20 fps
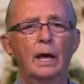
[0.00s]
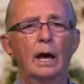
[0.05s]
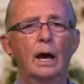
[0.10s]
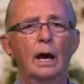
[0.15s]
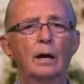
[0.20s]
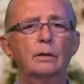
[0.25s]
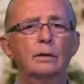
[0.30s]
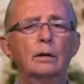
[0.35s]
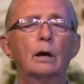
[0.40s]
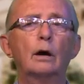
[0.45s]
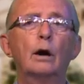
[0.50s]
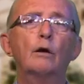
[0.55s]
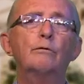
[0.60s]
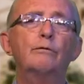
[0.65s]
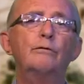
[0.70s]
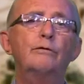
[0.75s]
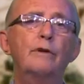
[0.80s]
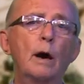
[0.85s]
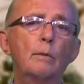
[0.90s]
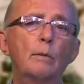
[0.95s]
And a
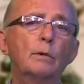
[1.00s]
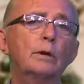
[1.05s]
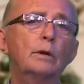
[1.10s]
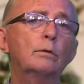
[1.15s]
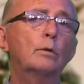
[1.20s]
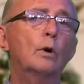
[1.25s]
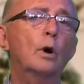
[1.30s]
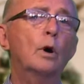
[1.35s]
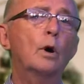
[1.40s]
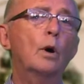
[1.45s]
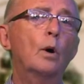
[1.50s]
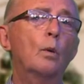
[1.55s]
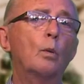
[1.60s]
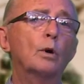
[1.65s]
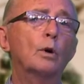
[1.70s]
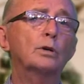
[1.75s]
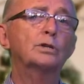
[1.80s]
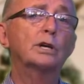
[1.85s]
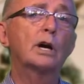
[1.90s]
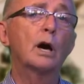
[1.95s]
famine
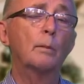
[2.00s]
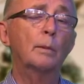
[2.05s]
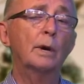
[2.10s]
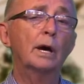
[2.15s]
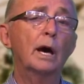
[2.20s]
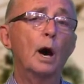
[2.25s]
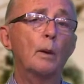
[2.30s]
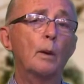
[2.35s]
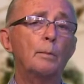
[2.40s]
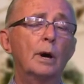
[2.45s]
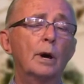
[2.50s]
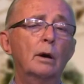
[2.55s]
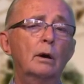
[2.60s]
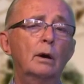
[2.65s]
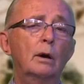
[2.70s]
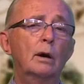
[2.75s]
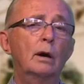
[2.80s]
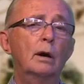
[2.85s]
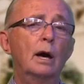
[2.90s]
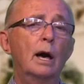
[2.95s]
was coming up,
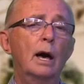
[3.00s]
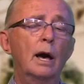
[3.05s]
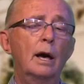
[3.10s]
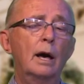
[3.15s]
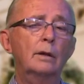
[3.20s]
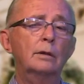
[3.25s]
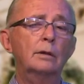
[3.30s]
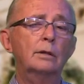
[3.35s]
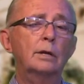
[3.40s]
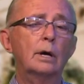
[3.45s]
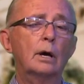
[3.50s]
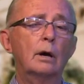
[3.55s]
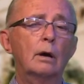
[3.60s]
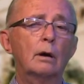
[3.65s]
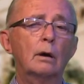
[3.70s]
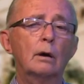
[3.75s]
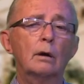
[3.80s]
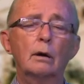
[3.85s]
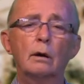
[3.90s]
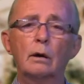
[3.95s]
and
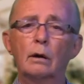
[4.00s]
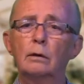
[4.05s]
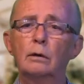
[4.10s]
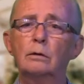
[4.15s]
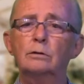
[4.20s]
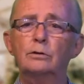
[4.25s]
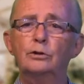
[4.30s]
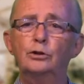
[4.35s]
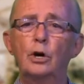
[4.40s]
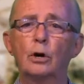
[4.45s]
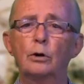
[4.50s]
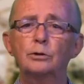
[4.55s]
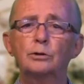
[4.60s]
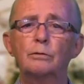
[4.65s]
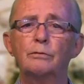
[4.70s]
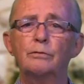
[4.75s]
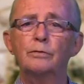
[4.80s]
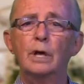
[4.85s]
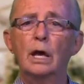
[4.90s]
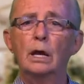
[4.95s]

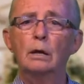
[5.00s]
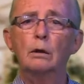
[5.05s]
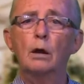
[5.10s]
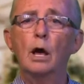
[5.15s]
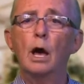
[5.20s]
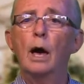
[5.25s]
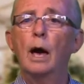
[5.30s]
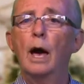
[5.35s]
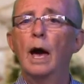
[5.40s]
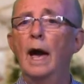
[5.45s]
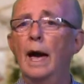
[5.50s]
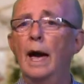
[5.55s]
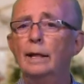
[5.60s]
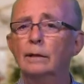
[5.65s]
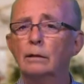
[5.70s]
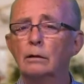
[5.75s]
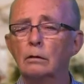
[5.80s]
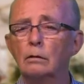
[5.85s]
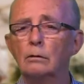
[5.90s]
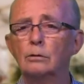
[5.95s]
Joseph then
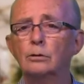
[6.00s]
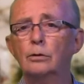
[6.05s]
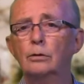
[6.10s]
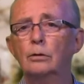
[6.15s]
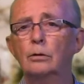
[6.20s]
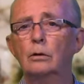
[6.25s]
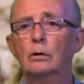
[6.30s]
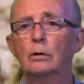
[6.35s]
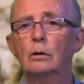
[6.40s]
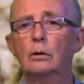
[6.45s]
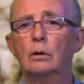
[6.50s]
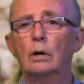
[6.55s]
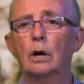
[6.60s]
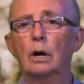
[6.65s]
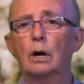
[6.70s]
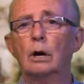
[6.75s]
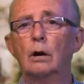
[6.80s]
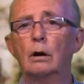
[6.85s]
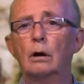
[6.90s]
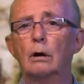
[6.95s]
handled
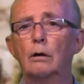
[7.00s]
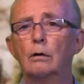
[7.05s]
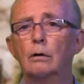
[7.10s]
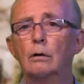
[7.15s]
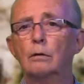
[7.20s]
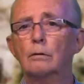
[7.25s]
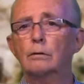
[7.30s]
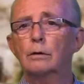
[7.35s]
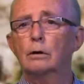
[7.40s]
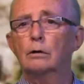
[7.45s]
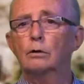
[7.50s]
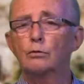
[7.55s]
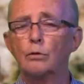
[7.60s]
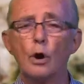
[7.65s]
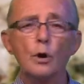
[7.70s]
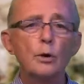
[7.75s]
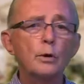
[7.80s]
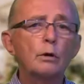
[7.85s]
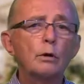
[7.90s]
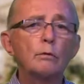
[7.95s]
the
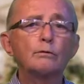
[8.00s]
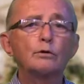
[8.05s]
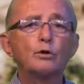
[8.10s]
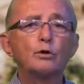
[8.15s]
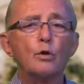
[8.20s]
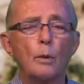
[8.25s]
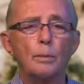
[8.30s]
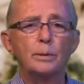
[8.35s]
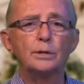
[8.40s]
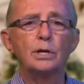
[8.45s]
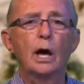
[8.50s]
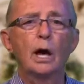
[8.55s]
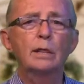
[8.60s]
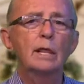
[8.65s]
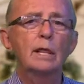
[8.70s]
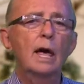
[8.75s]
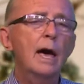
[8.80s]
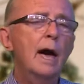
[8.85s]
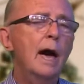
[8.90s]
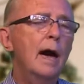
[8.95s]
growing of crops,
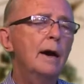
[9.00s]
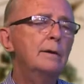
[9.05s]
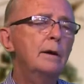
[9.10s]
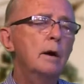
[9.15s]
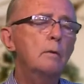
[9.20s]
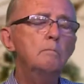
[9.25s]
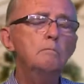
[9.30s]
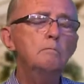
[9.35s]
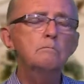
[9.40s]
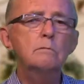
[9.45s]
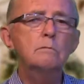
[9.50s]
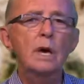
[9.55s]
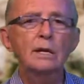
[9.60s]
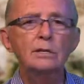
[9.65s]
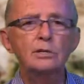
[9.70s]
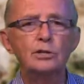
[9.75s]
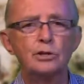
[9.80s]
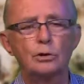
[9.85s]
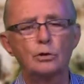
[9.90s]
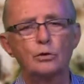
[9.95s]
and they had
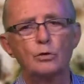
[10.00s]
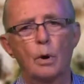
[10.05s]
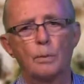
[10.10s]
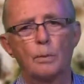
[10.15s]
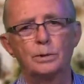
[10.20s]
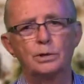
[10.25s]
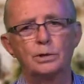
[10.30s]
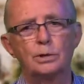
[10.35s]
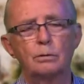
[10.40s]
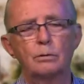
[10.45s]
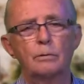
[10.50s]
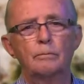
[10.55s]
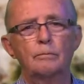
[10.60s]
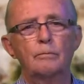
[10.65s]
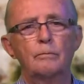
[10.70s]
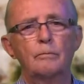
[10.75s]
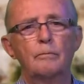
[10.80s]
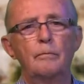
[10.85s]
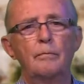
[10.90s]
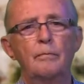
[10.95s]
immense crops.
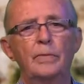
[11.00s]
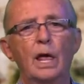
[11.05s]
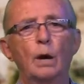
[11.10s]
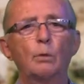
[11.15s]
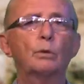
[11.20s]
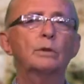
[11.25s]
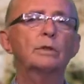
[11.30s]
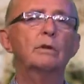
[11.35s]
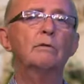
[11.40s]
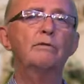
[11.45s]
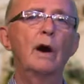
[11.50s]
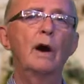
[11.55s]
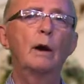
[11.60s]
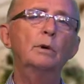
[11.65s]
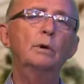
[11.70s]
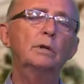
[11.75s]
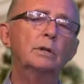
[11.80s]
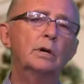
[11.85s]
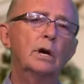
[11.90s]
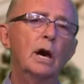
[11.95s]
And when the
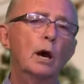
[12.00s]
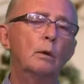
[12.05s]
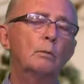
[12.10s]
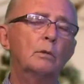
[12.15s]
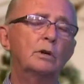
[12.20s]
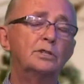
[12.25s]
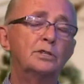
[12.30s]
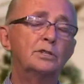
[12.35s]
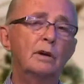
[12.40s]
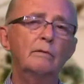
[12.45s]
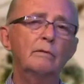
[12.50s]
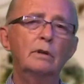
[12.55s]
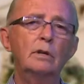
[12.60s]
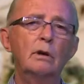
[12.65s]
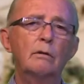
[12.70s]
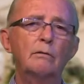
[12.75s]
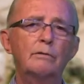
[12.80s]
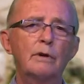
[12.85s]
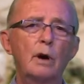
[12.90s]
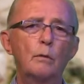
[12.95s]
famine came, a
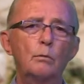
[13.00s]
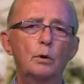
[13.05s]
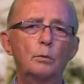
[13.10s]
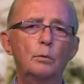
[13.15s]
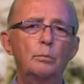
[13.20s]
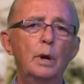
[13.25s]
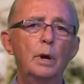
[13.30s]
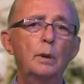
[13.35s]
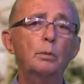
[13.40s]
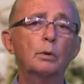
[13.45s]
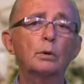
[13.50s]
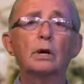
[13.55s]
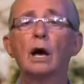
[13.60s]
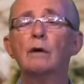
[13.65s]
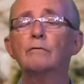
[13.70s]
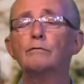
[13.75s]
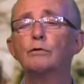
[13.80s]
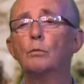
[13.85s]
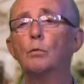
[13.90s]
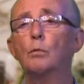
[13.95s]
7-year famine, people
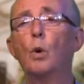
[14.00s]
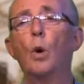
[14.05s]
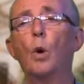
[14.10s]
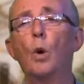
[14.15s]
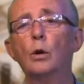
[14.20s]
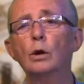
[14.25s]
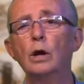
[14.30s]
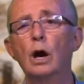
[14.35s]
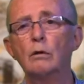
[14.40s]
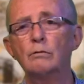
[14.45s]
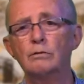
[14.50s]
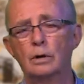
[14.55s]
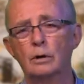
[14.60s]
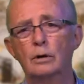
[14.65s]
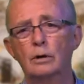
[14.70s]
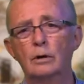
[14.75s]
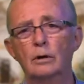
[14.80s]
came from all over